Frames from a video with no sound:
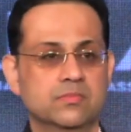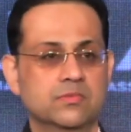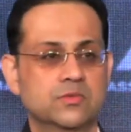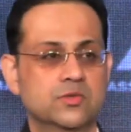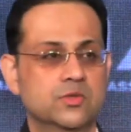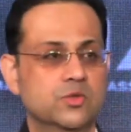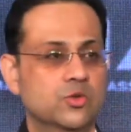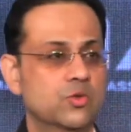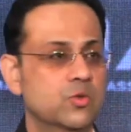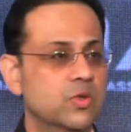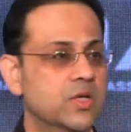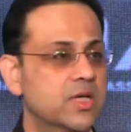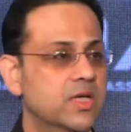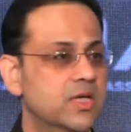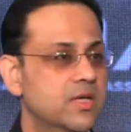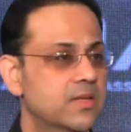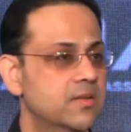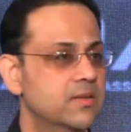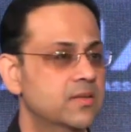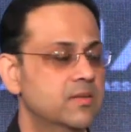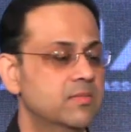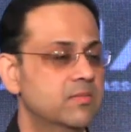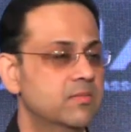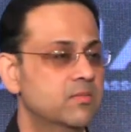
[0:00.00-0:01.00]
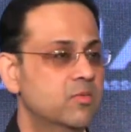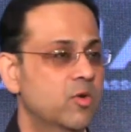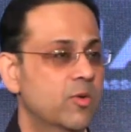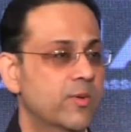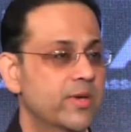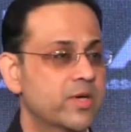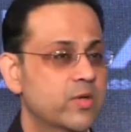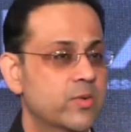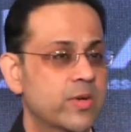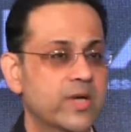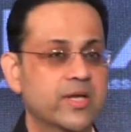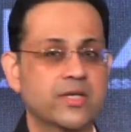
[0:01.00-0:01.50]
through a
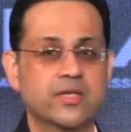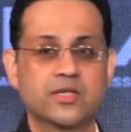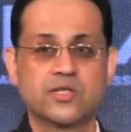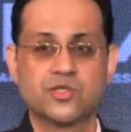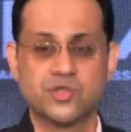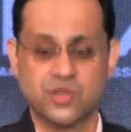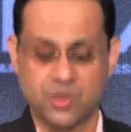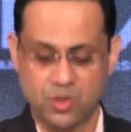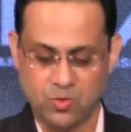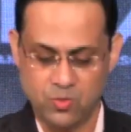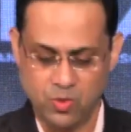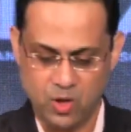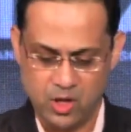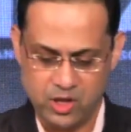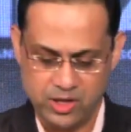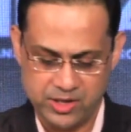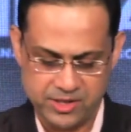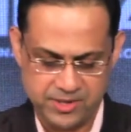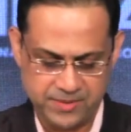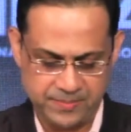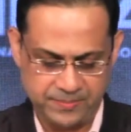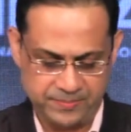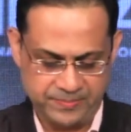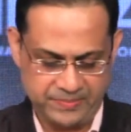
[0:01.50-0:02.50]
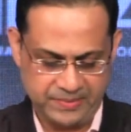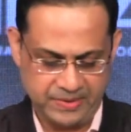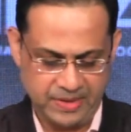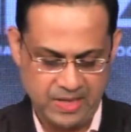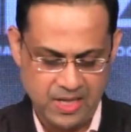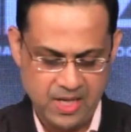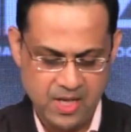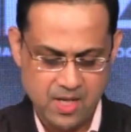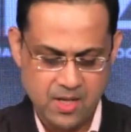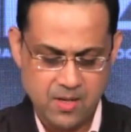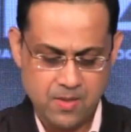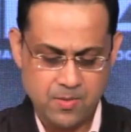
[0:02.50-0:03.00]
MobiQuick digital wallet
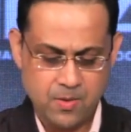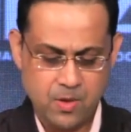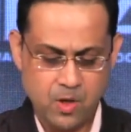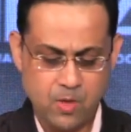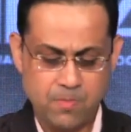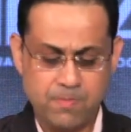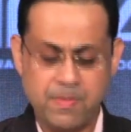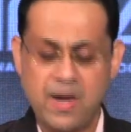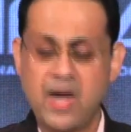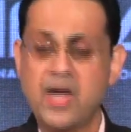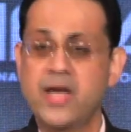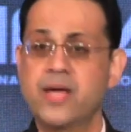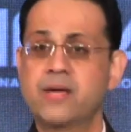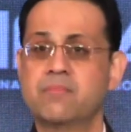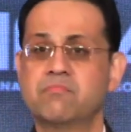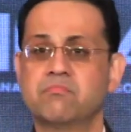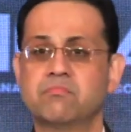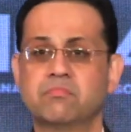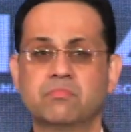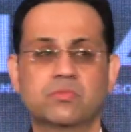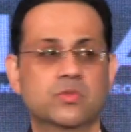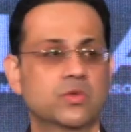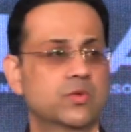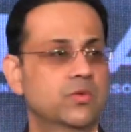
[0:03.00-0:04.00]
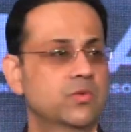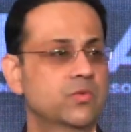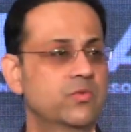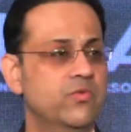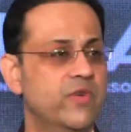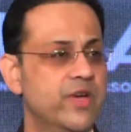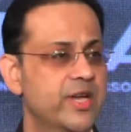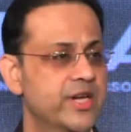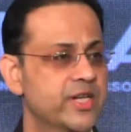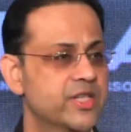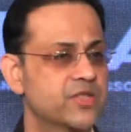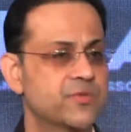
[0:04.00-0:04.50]
or buy
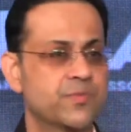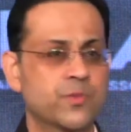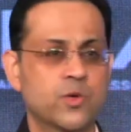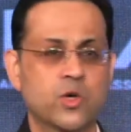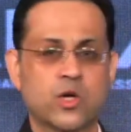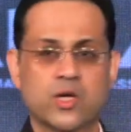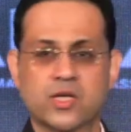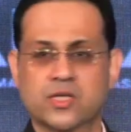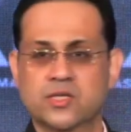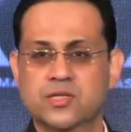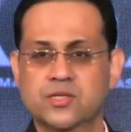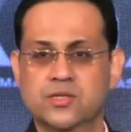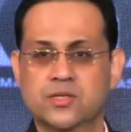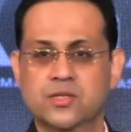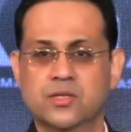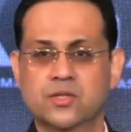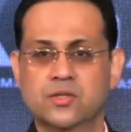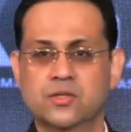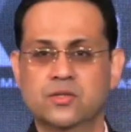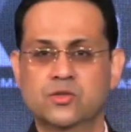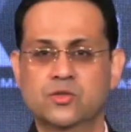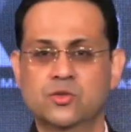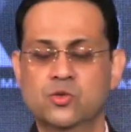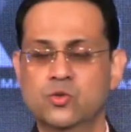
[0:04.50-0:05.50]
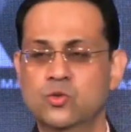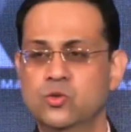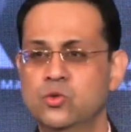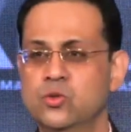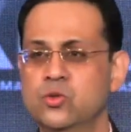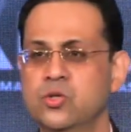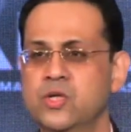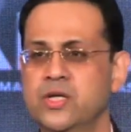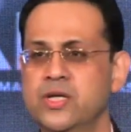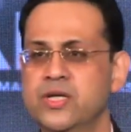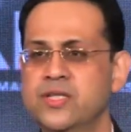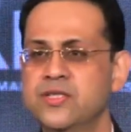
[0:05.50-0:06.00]
various products
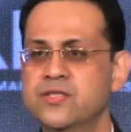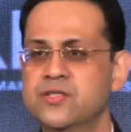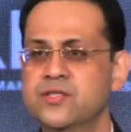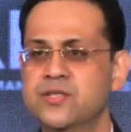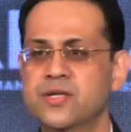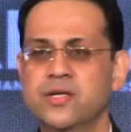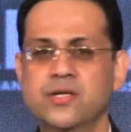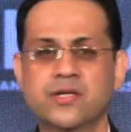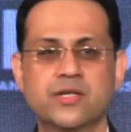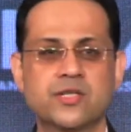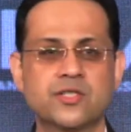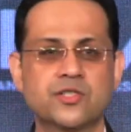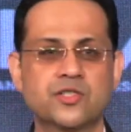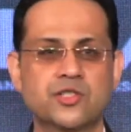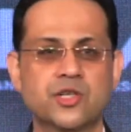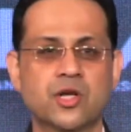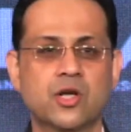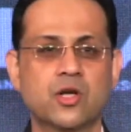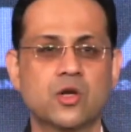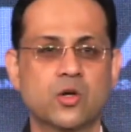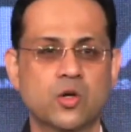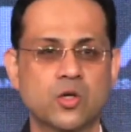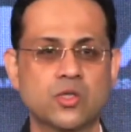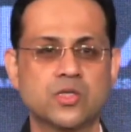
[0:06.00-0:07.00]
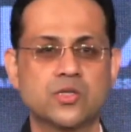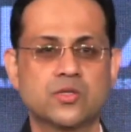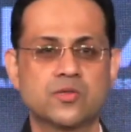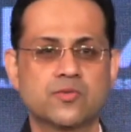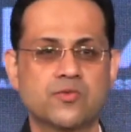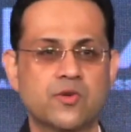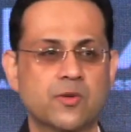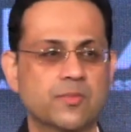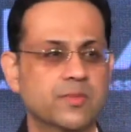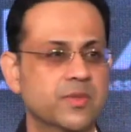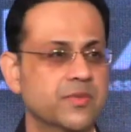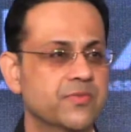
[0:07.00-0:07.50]
through instant digital loans
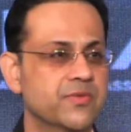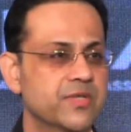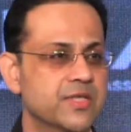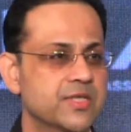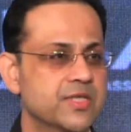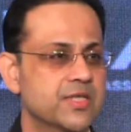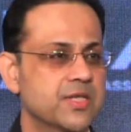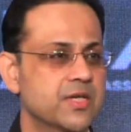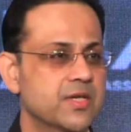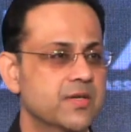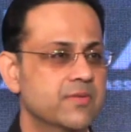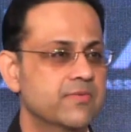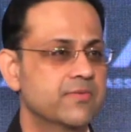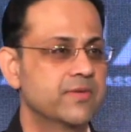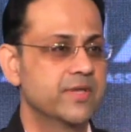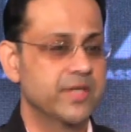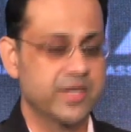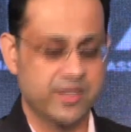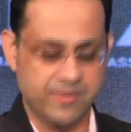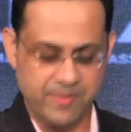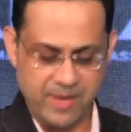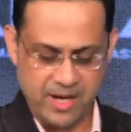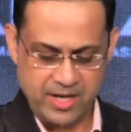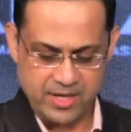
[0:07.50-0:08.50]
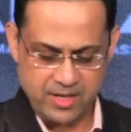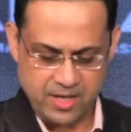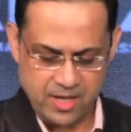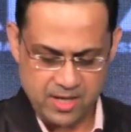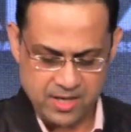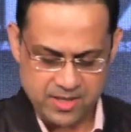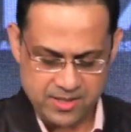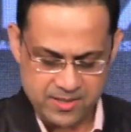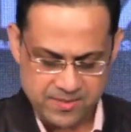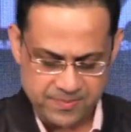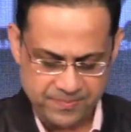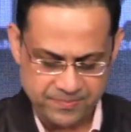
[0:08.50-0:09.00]
from the Finserv EMI
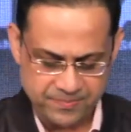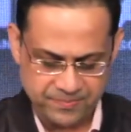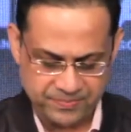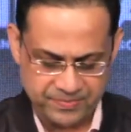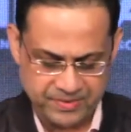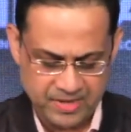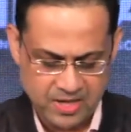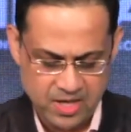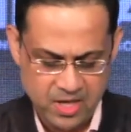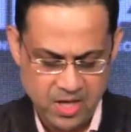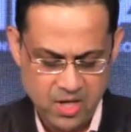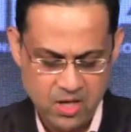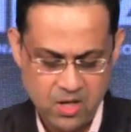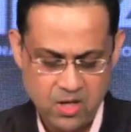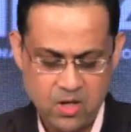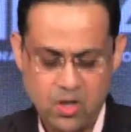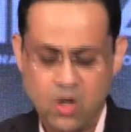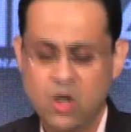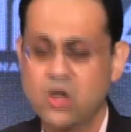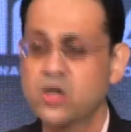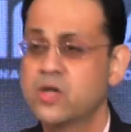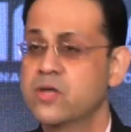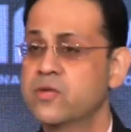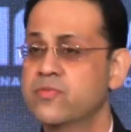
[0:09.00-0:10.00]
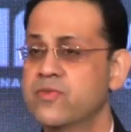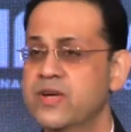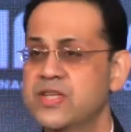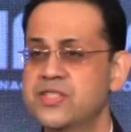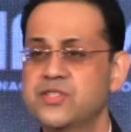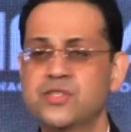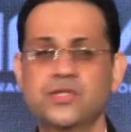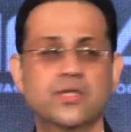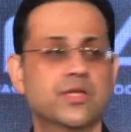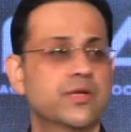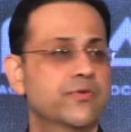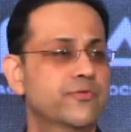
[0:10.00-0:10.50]
card, or invest
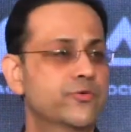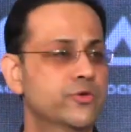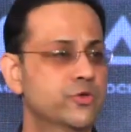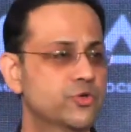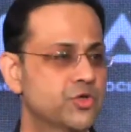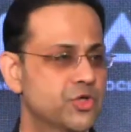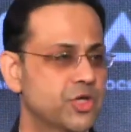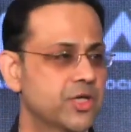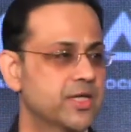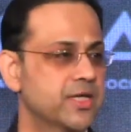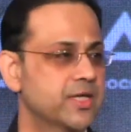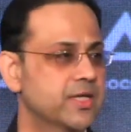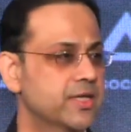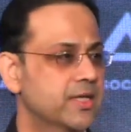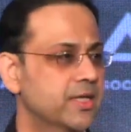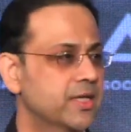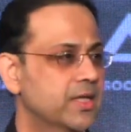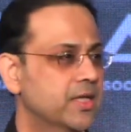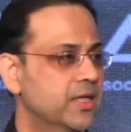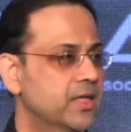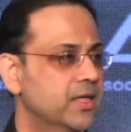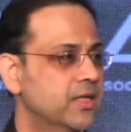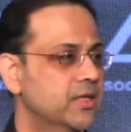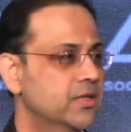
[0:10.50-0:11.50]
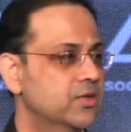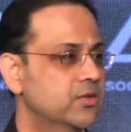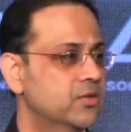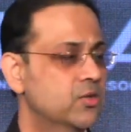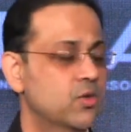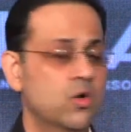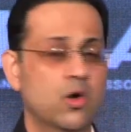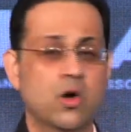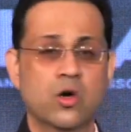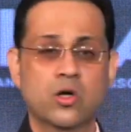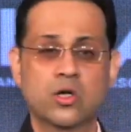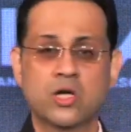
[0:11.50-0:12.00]
in the future through
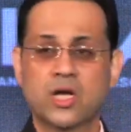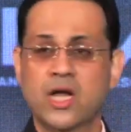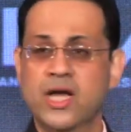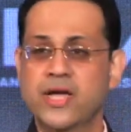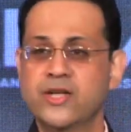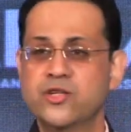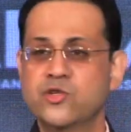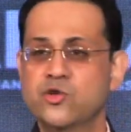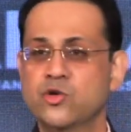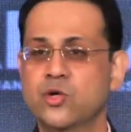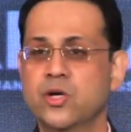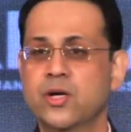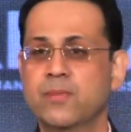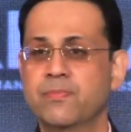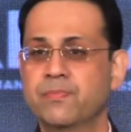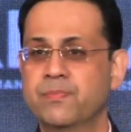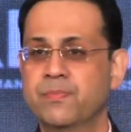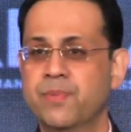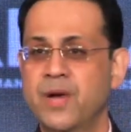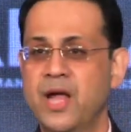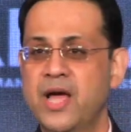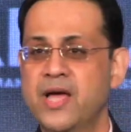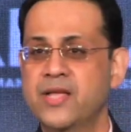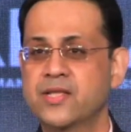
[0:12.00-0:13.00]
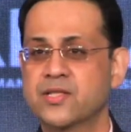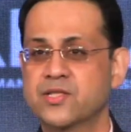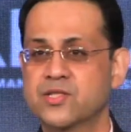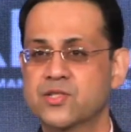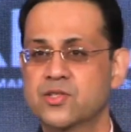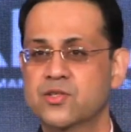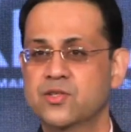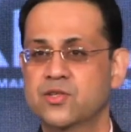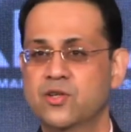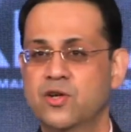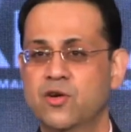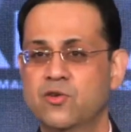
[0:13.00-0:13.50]
online unit plans
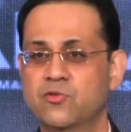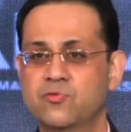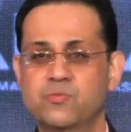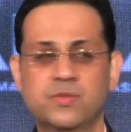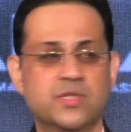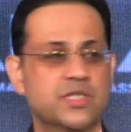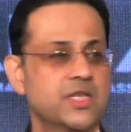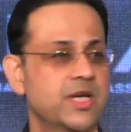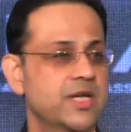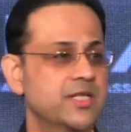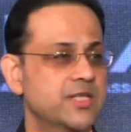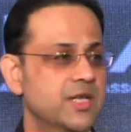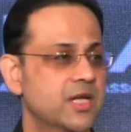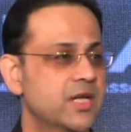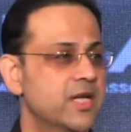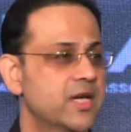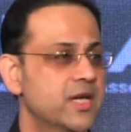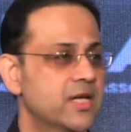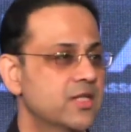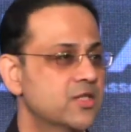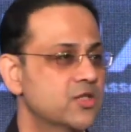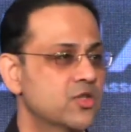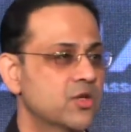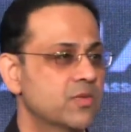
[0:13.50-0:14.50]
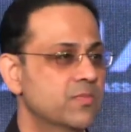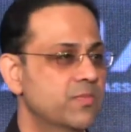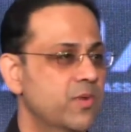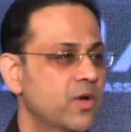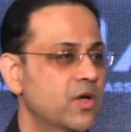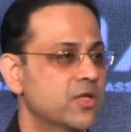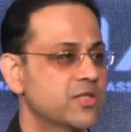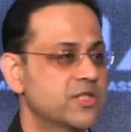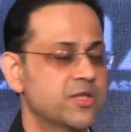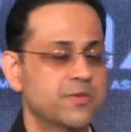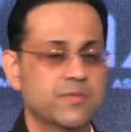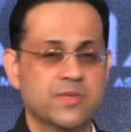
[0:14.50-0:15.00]
of Bajaj Allianz on
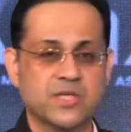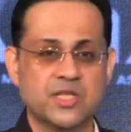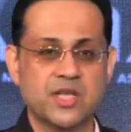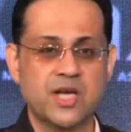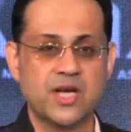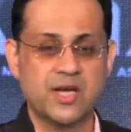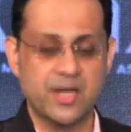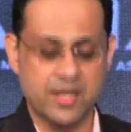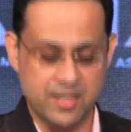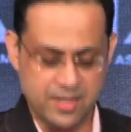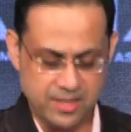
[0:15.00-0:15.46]
Policy Bazaar,